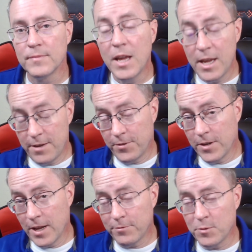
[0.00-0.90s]
If you're
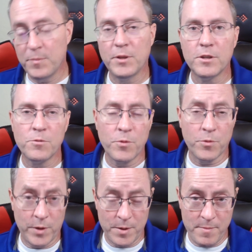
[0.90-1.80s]
not familiar with
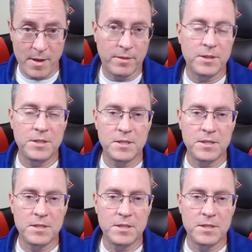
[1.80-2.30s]
what a method is,